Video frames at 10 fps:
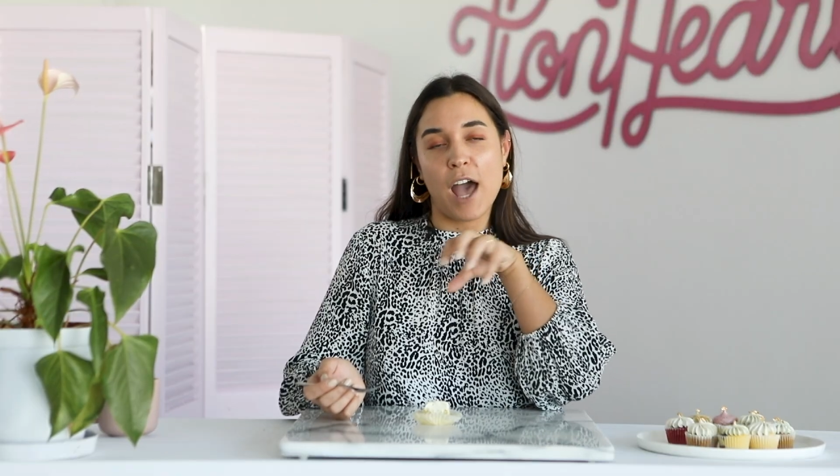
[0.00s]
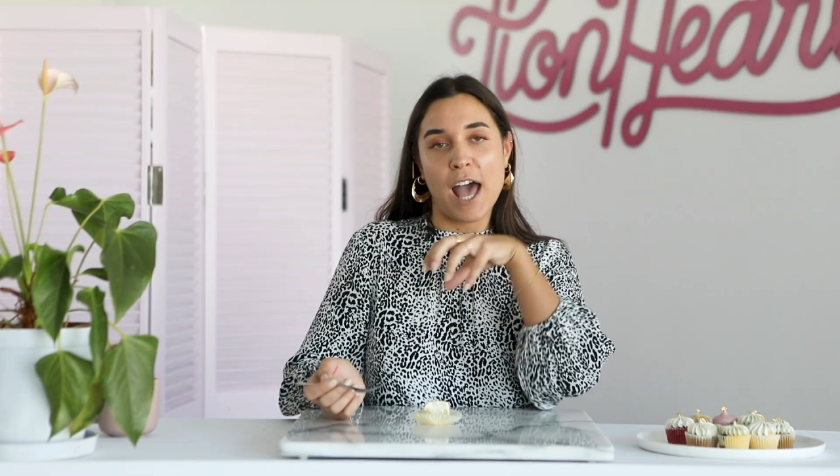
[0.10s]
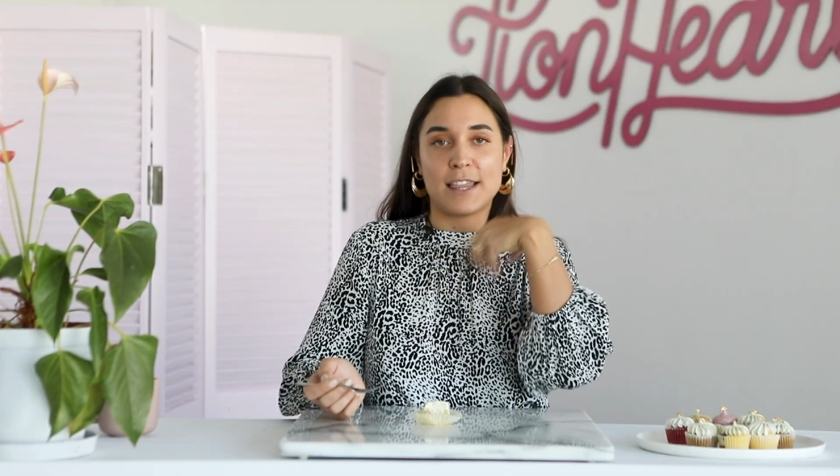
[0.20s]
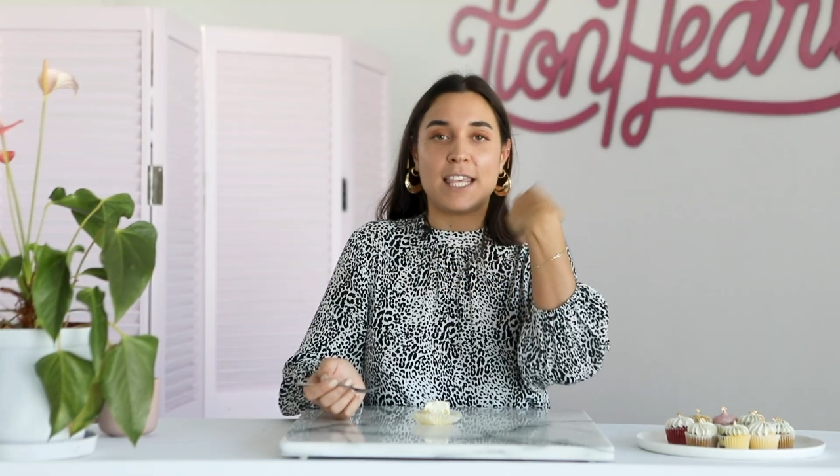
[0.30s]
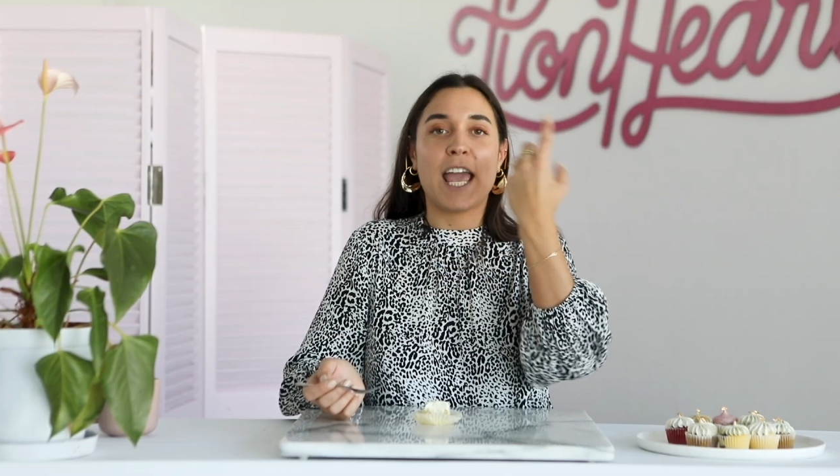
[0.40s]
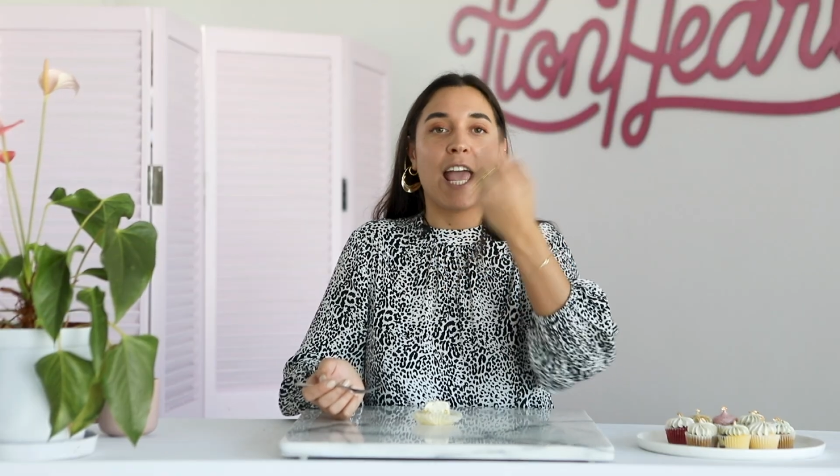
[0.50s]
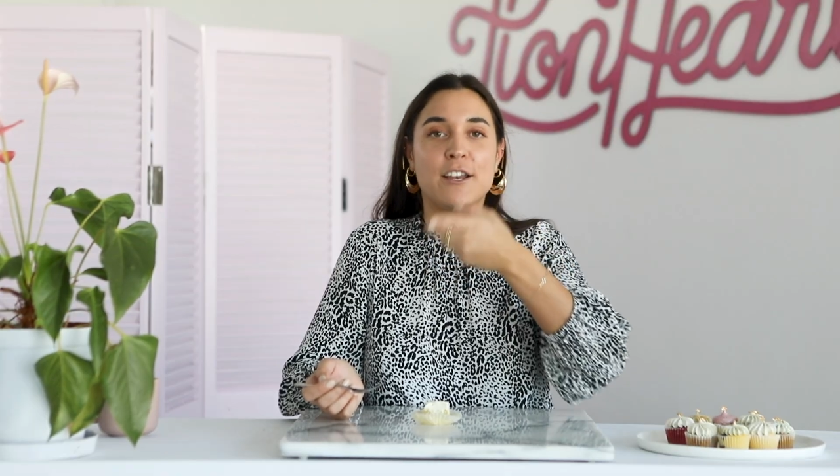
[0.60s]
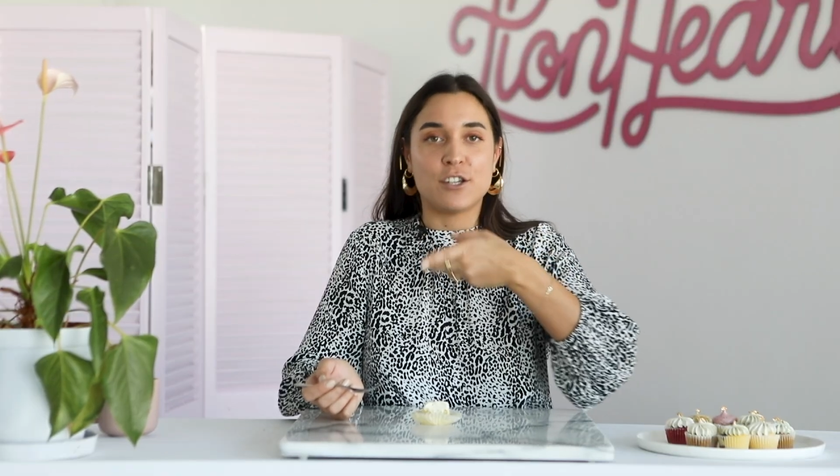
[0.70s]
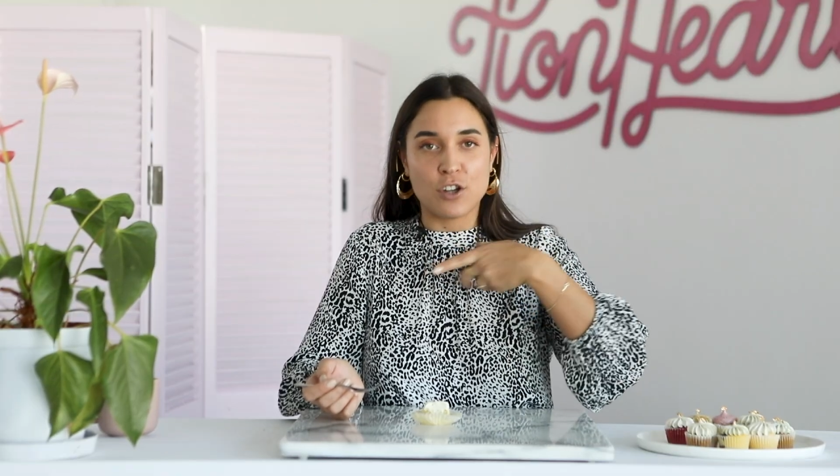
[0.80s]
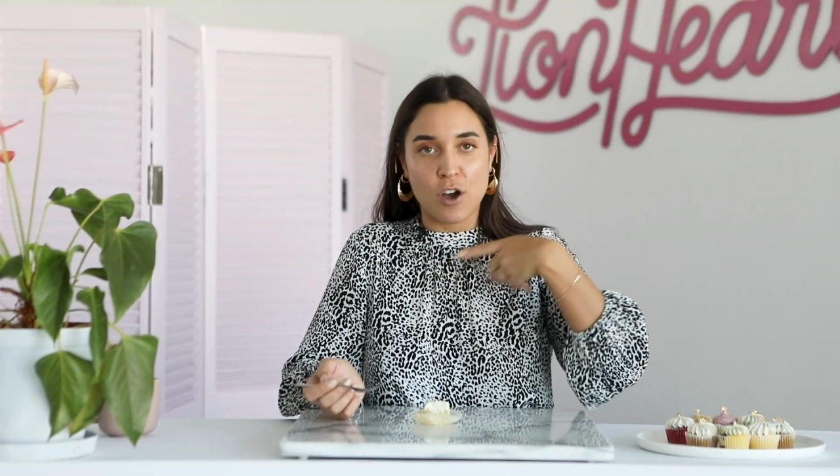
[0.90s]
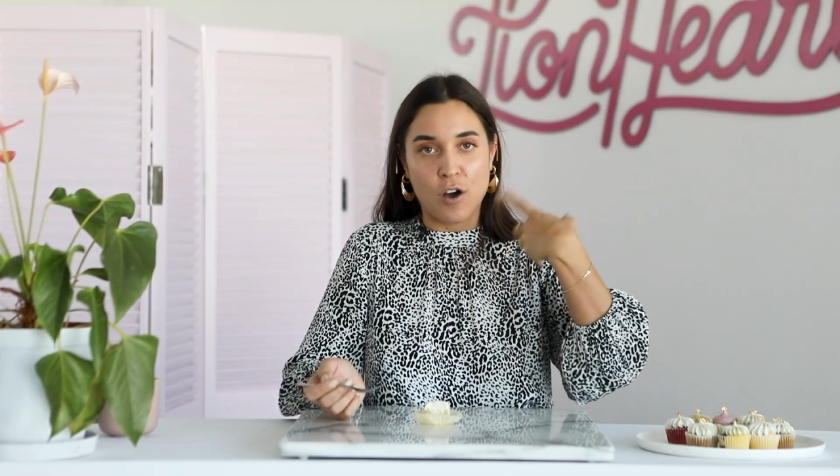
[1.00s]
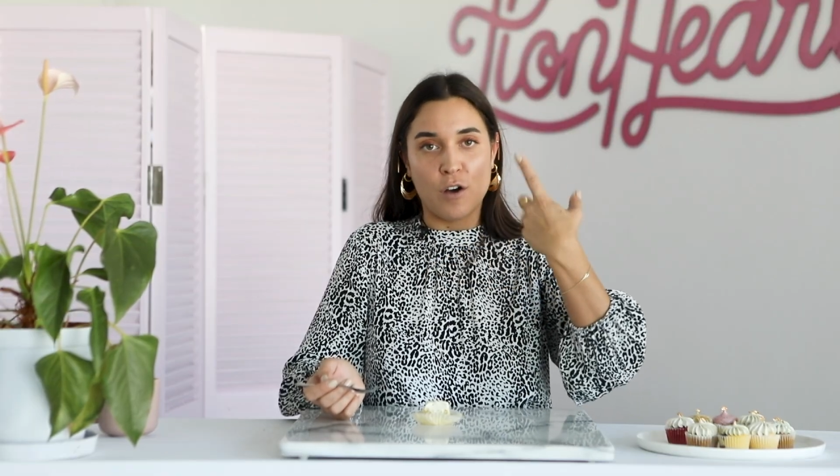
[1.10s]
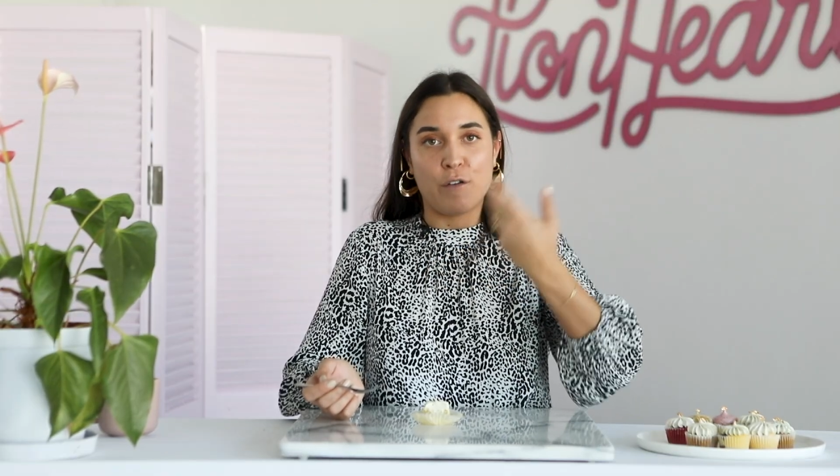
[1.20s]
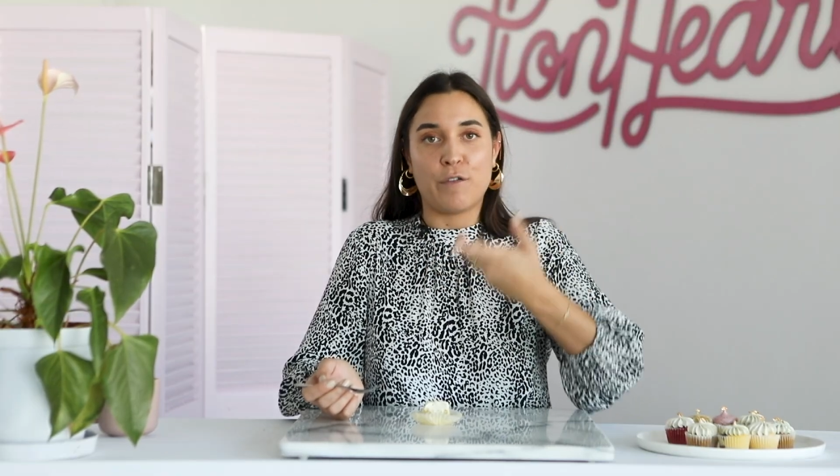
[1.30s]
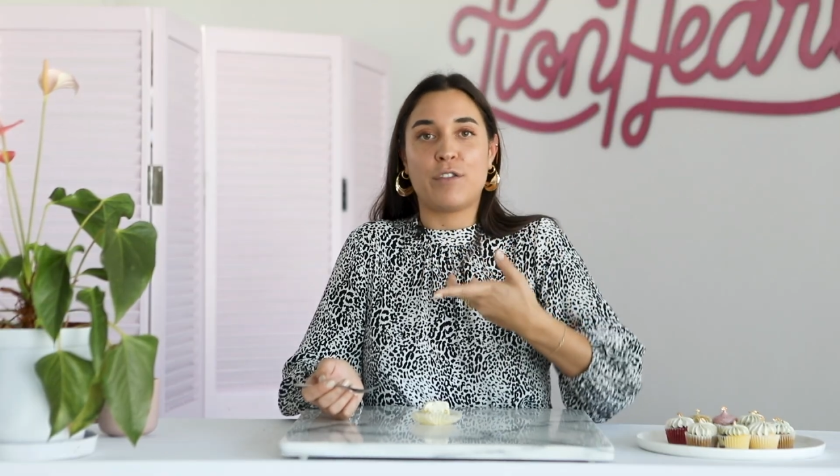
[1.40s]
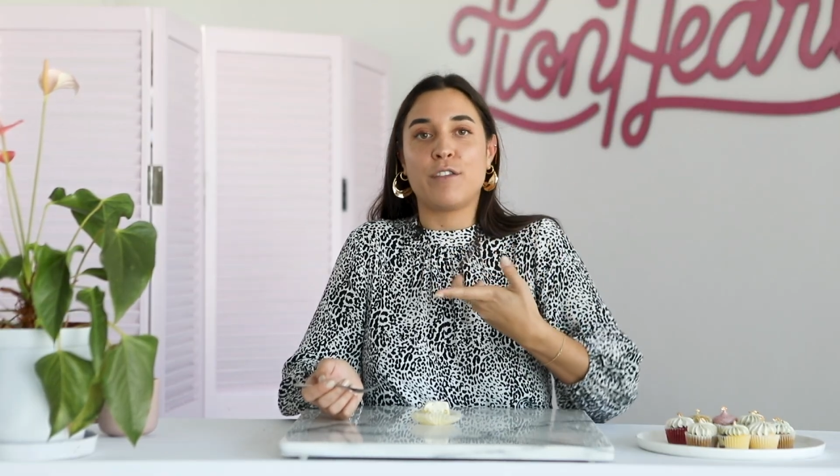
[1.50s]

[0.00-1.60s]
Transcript: at the end of